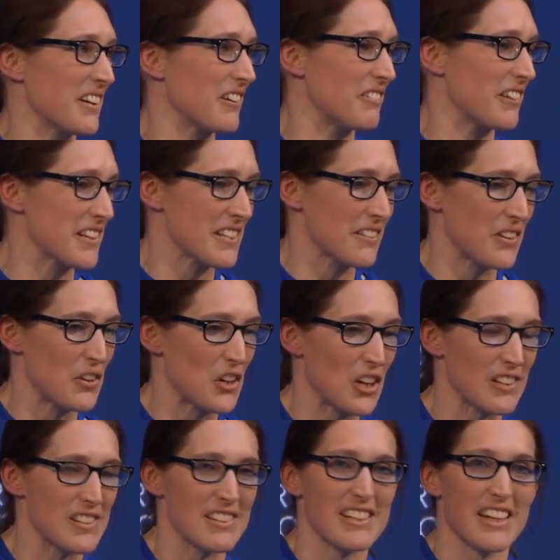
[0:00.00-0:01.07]
the rest of you
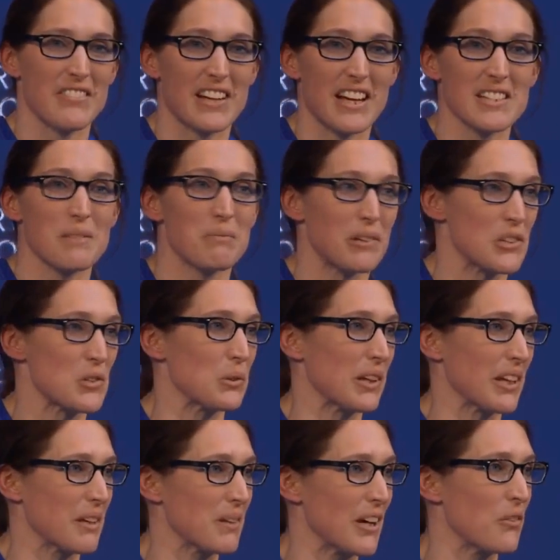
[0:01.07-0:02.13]
heard Sir David Attenborough
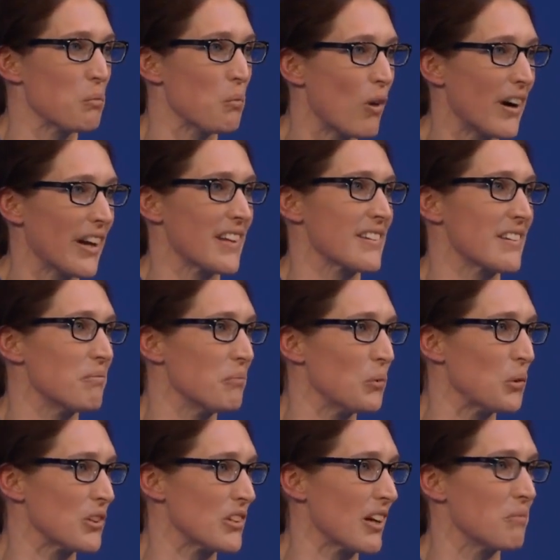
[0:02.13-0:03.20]
talking about why isn't
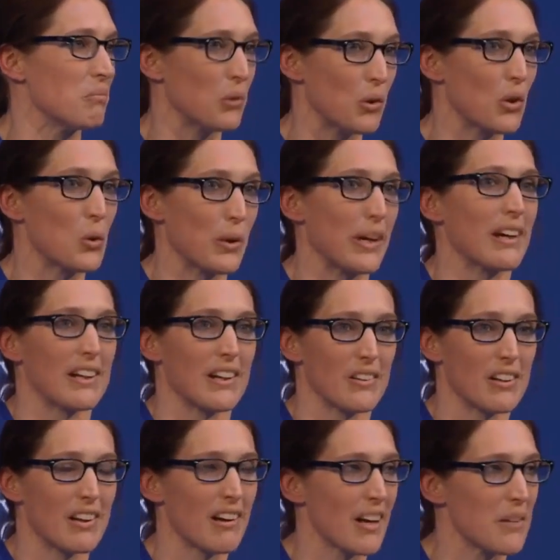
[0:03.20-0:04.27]
more done more quickly
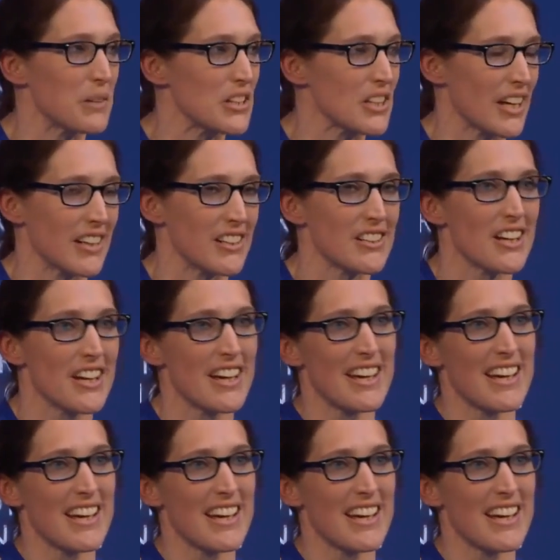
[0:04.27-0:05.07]
on climate change.